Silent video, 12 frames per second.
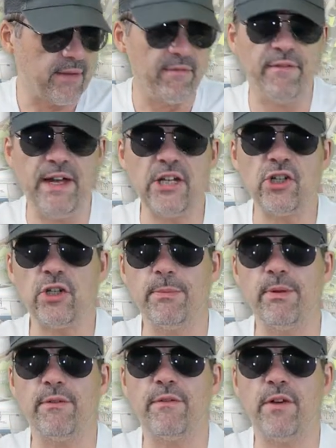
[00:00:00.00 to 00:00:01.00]

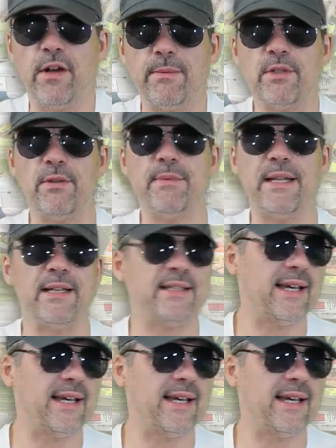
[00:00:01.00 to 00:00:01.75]
vegetable farms are meatless.